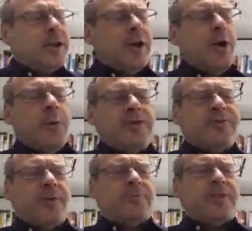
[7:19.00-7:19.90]
And I
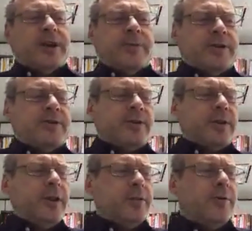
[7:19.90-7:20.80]
almost jumped out of my
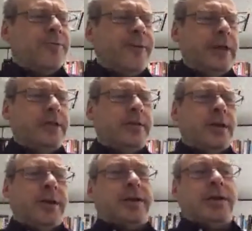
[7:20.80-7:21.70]
skin or
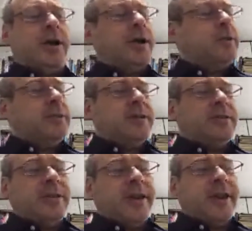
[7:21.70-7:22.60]
fainted. I thought,
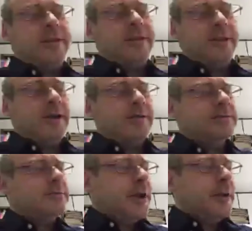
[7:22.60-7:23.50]
this is it, you know,
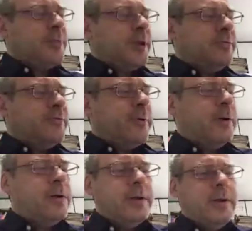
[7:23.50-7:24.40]
I'm done
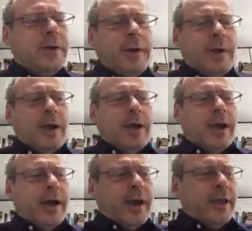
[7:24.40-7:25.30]
for.
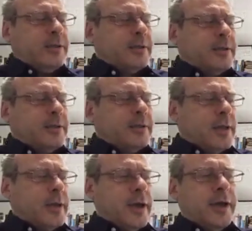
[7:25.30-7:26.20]
And
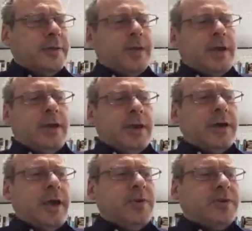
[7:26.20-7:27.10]

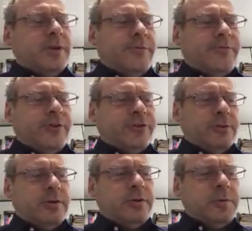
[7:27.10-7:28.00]
the embassy
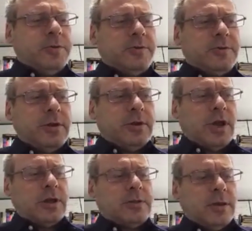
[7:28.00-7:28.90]
official who was
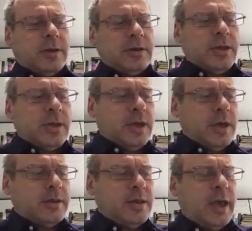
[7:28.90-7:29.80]
conducting
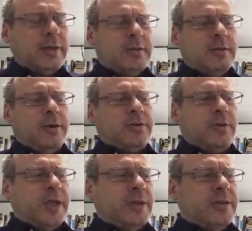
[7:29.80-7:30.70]
the test
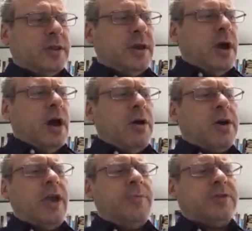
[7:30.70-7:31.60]
looked at me and said,
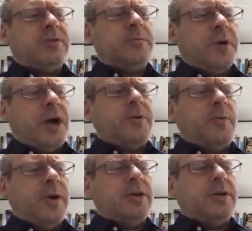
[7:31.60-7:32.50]
okay, Mr.
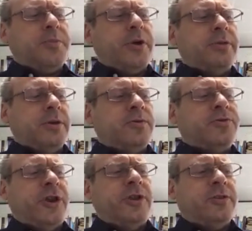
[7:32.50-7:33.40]
Barber, we're going to burn
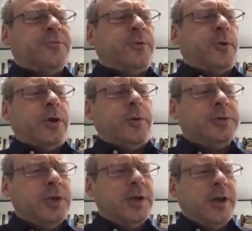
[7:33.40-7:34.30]
those jeans for you.
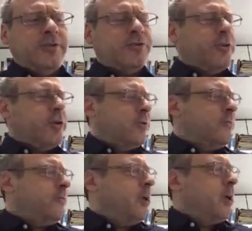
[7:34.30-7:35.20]
And sure
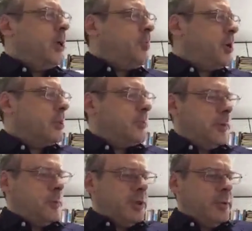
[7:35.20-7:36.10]
enough, he picked them
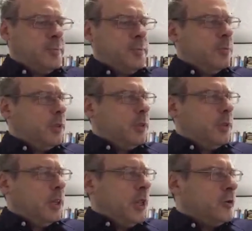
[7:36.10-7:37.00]
up with a
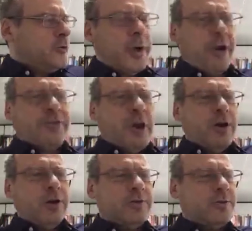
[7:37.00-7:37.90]
large pair of
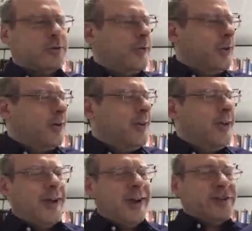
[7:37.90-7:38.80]
tongs or something
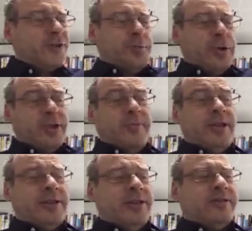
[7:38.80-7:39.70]
and just put them
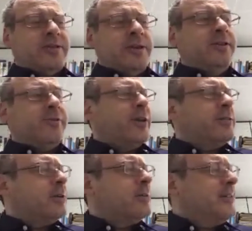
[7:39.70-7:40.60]
in an
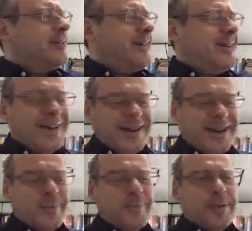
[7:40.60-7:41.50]
incinerator
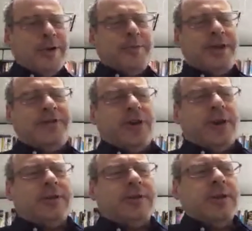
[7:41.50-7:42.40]
and burnt my
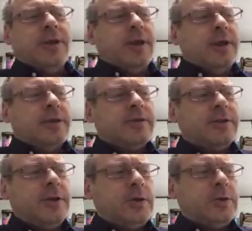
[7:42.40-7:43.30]
jeans.
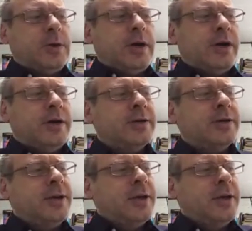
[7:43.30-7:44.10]
So